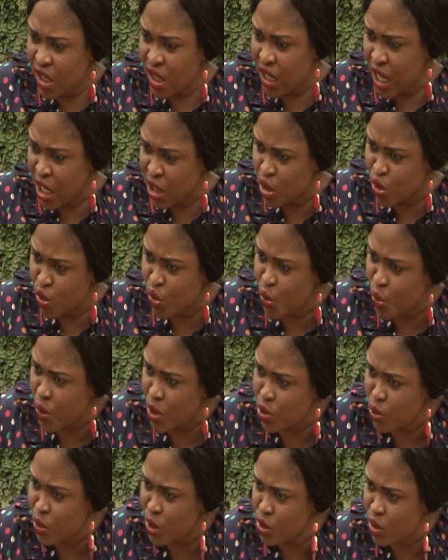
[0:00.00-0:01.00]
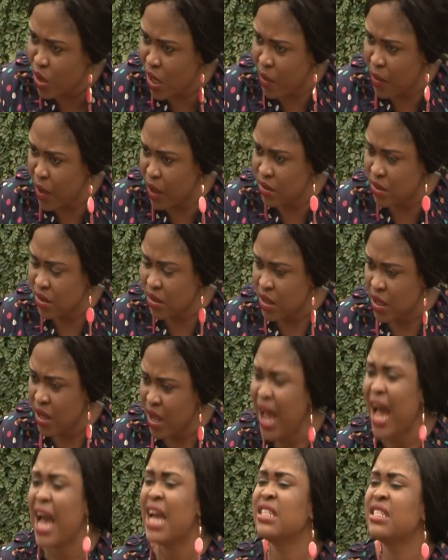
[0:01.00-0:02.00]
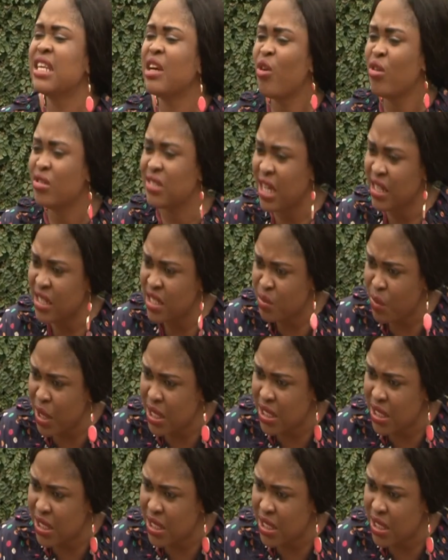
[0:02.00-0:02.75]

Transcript: get to do with what would they talk about? How you take concern this